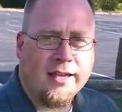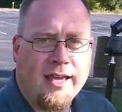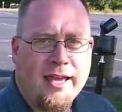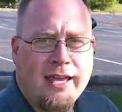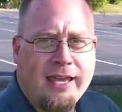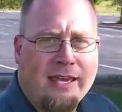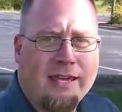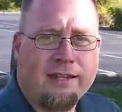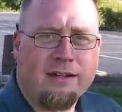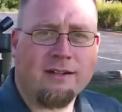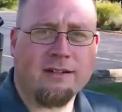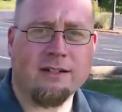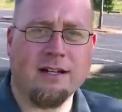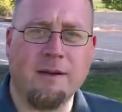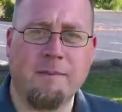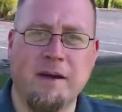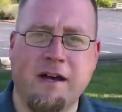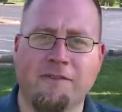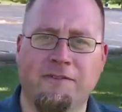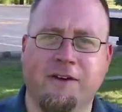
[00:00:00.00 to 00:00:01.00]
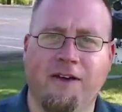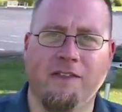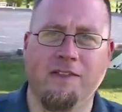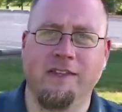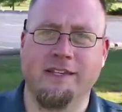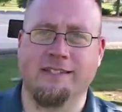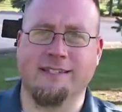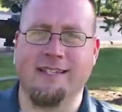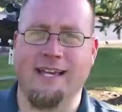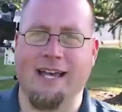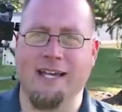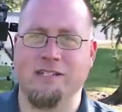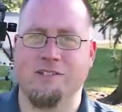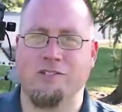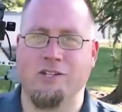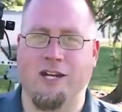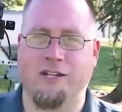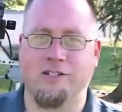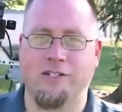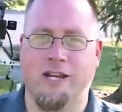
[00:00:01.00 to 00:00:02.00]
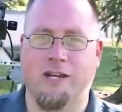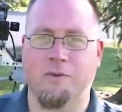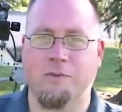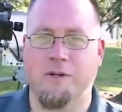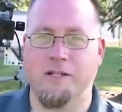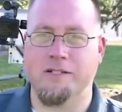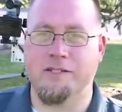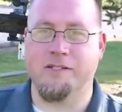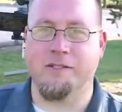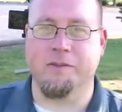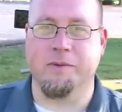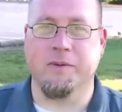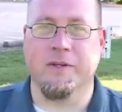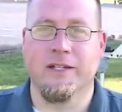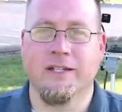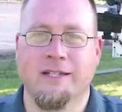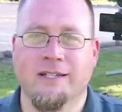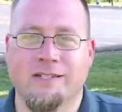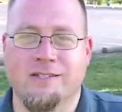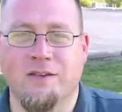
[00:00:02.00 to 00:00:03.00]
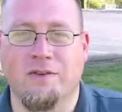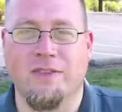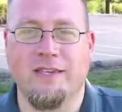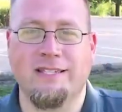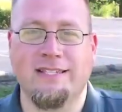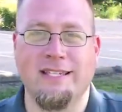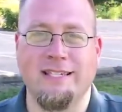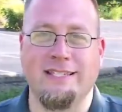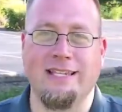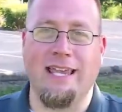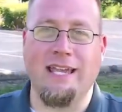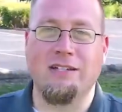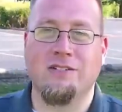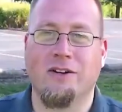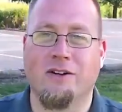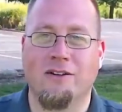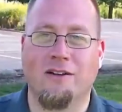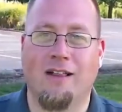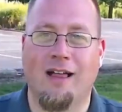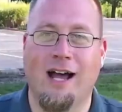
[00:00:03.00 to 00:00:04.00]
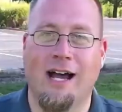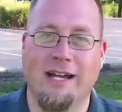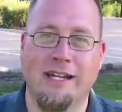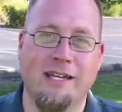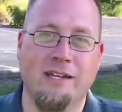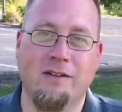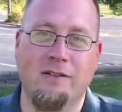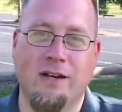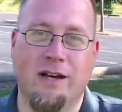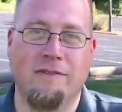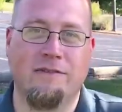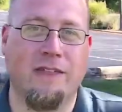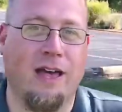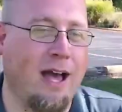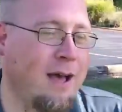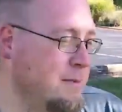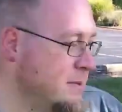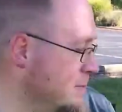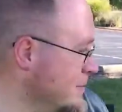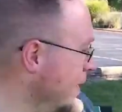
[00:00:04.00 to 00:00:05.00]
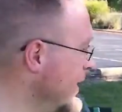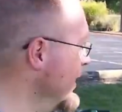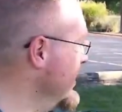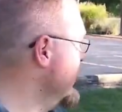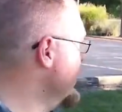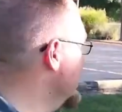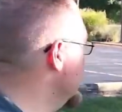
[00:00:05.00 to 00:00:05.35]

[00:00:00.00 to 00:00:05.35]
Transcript: And I'll come off on this side. Check, check, 1, 2. So this is internal audio of the OBSBOT.